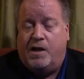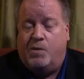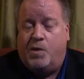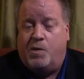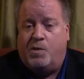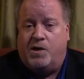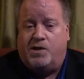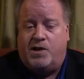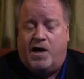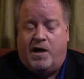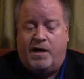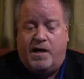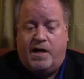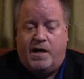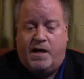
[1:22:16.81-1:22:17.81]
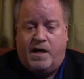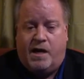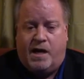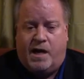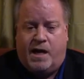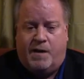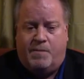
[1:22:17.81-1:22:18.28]
When we were talking
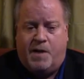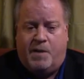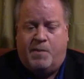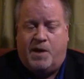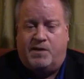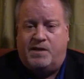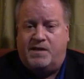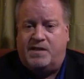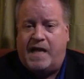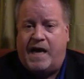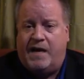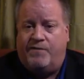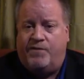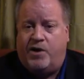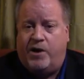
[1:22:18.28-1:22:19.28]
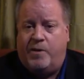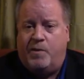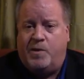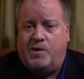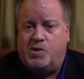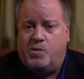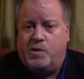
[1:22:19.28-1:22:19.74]
about the static variables,